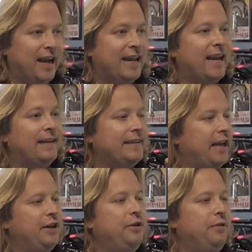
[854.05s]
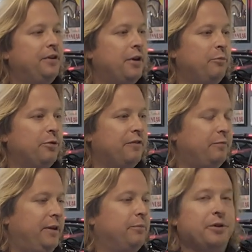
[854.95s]
I cannot tell you the number of
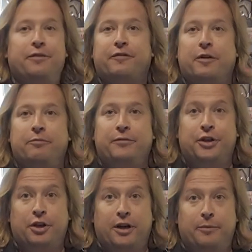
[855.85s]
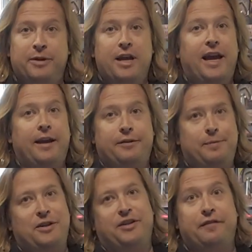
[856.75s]
people from Europe and
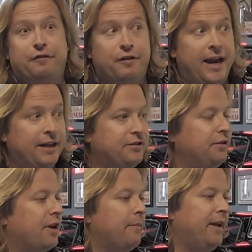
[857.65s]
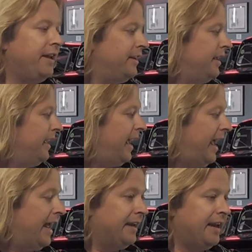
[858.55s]
especially France who come in
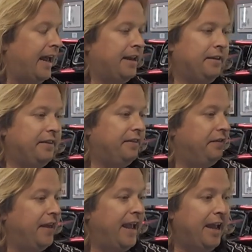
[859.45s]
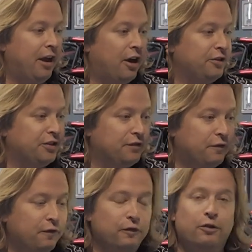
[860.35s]
and they are just
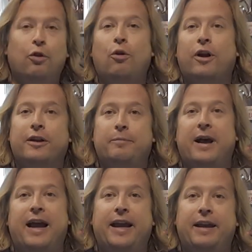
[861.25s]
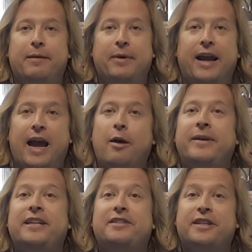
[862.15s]
floored by how
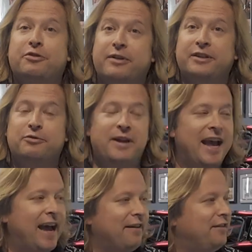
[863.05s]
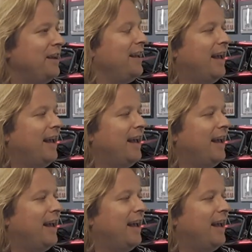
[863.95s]
many Citroens we have,